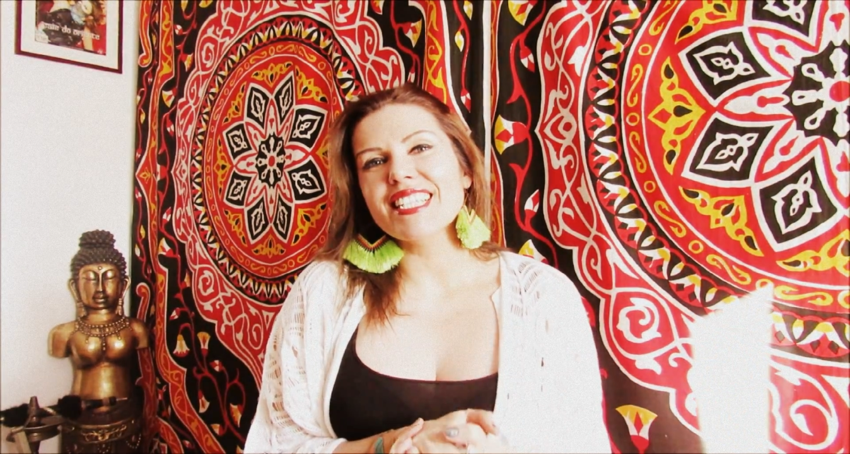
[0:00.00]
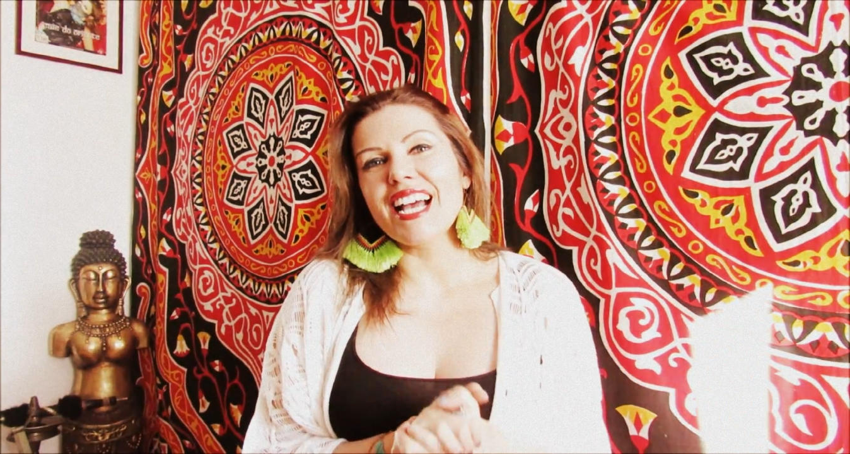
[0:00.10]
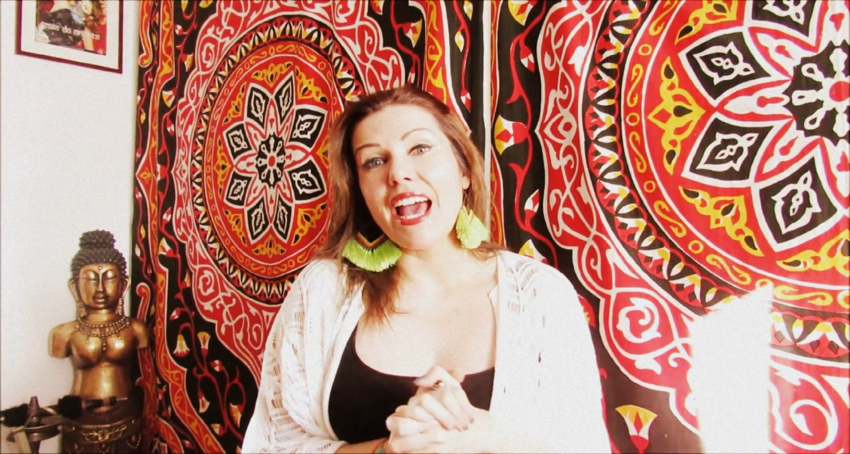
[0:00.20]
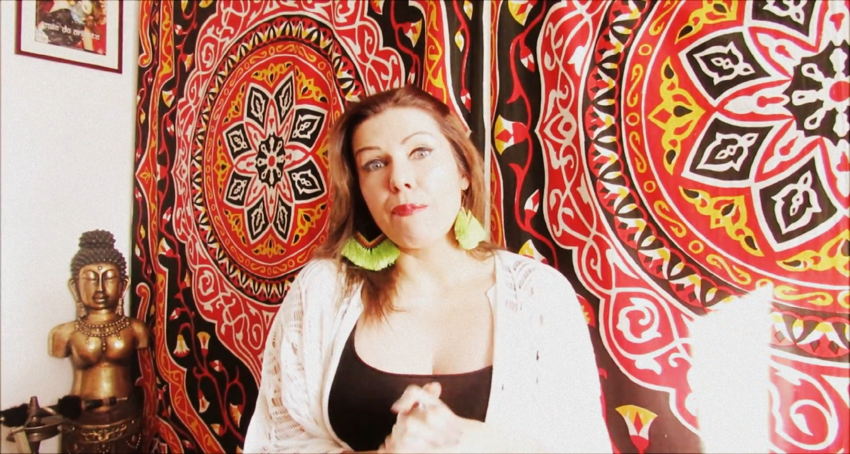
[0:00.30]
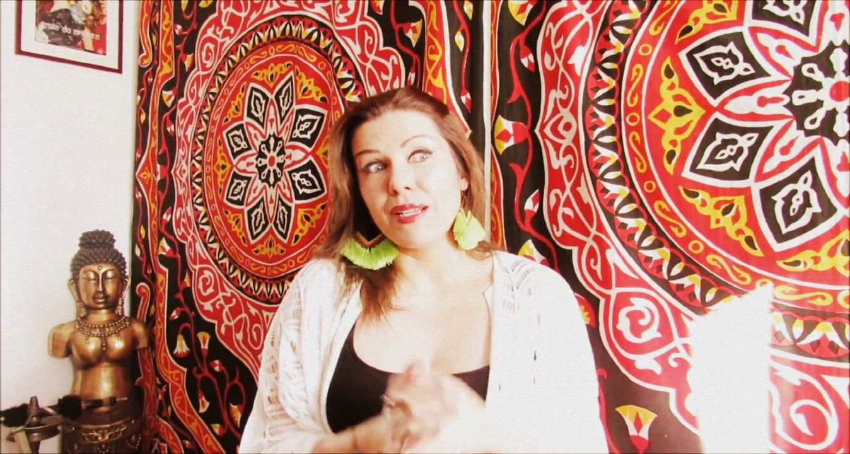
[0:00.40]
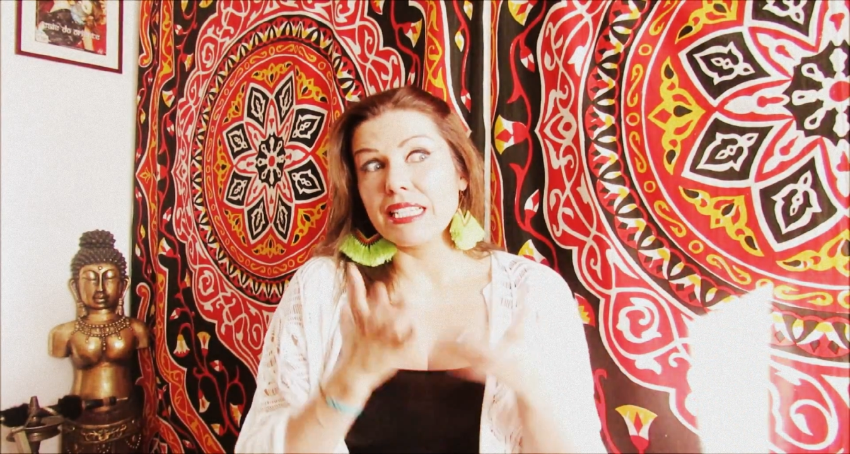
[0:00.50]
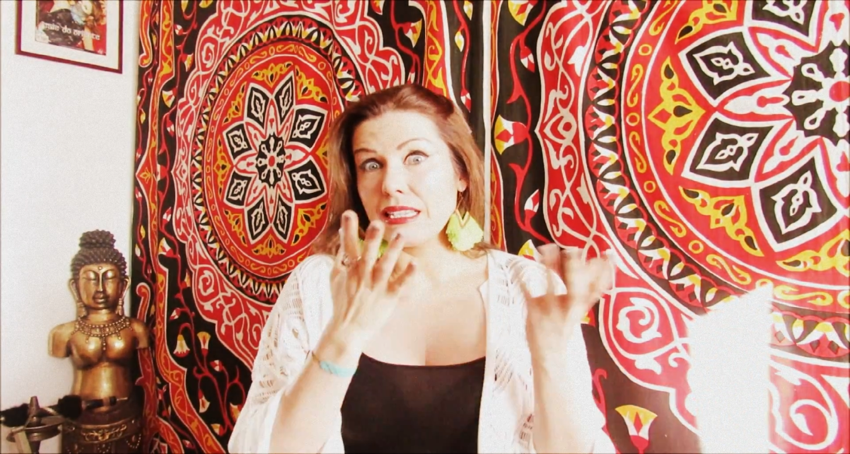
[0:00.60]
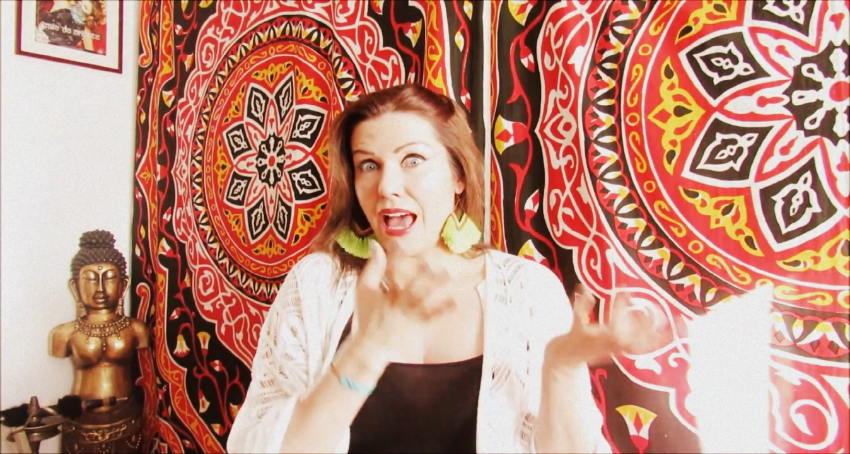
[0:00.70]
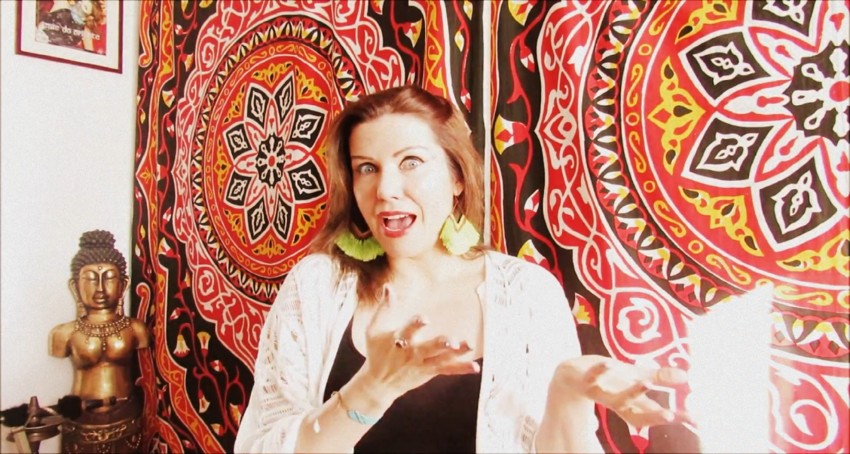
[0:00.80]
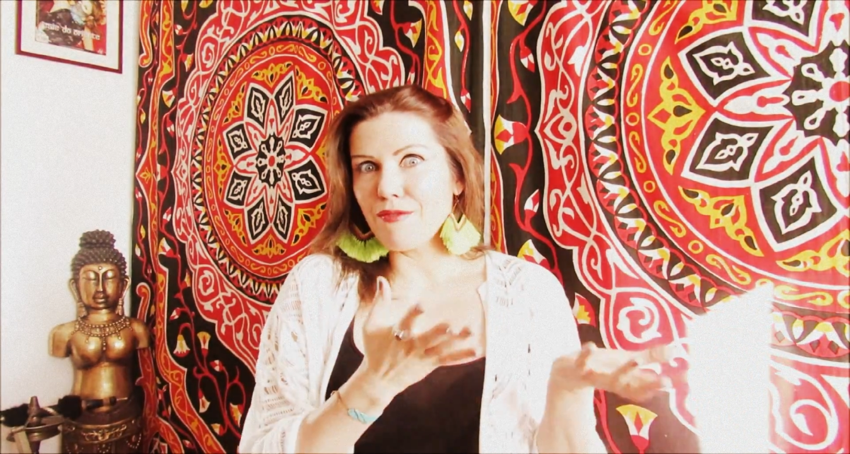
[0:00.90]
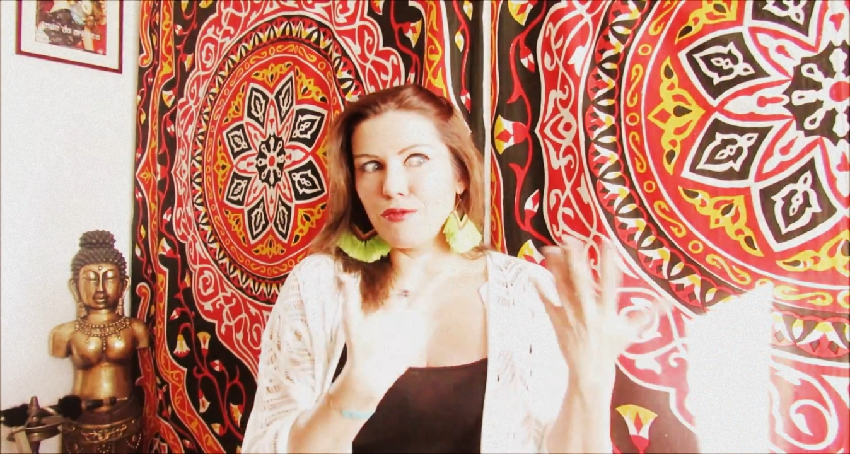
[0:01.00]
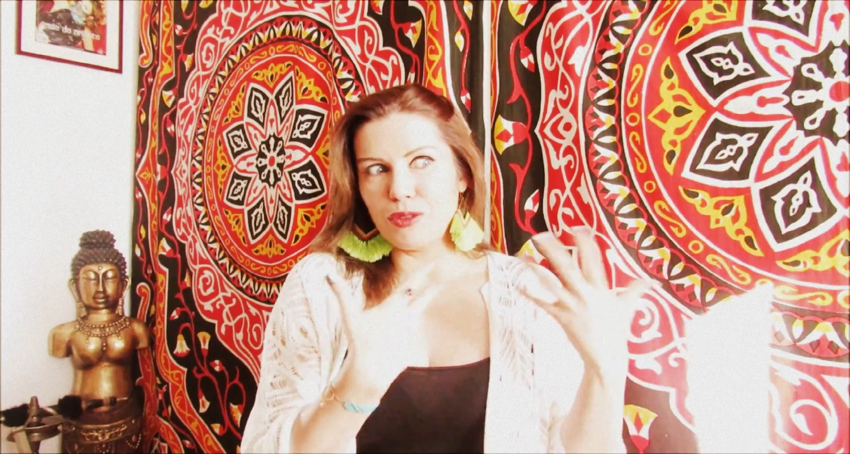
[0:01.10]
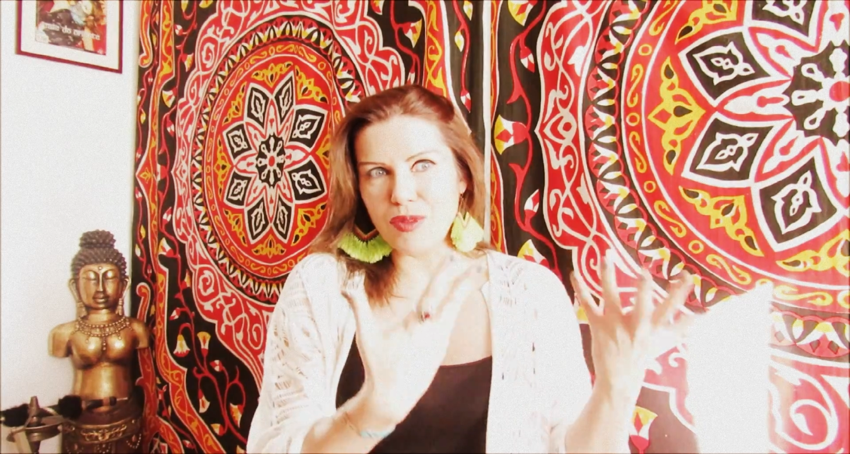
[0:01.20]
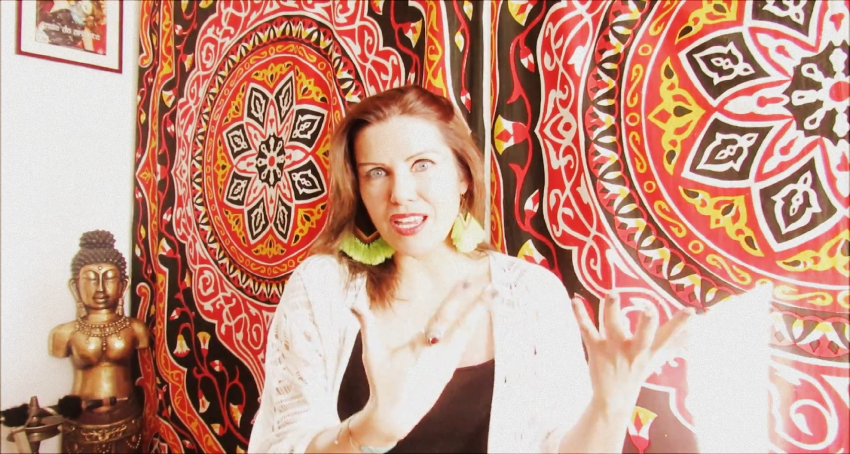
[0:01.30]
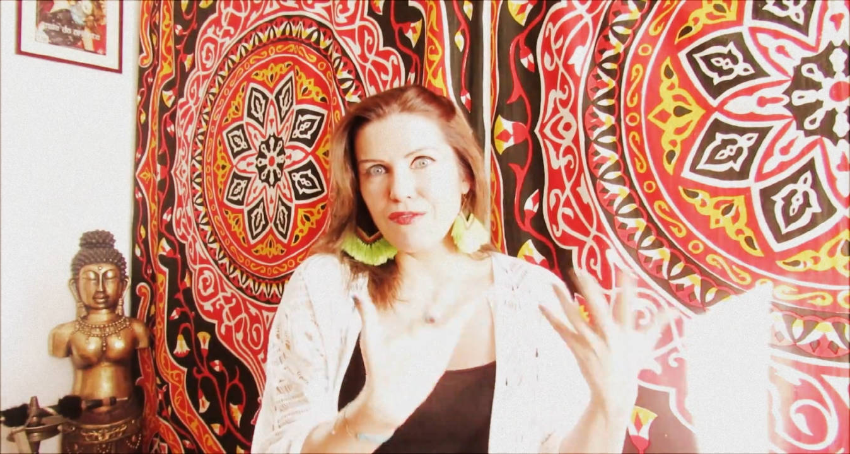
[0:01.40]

happens live with me,